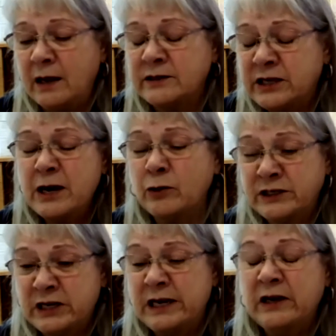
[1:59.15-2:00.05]

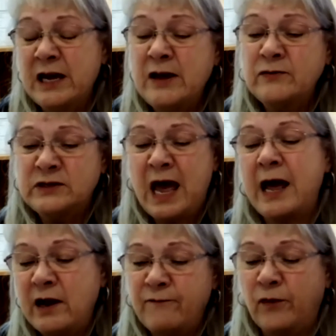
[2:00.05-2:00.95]
secrecy leaves that
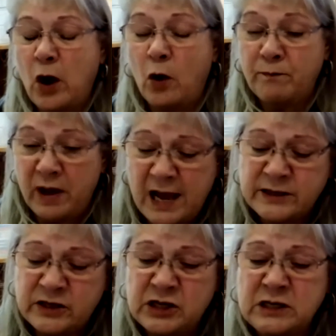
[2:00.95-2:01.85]
envelope,
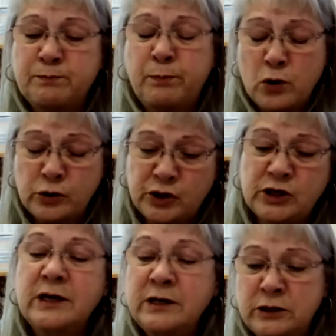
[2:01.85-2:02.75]
it's just pushed